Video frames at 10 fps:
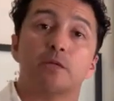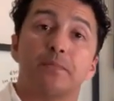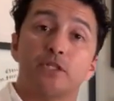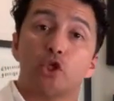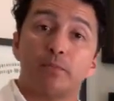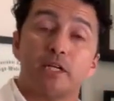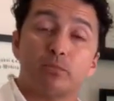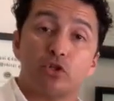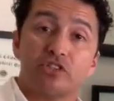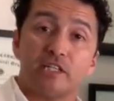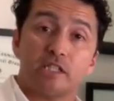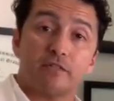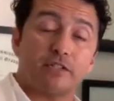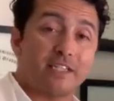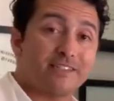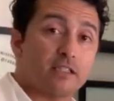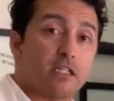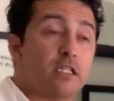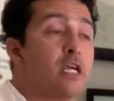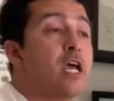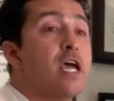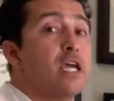It makes your body more sensitive to insulin.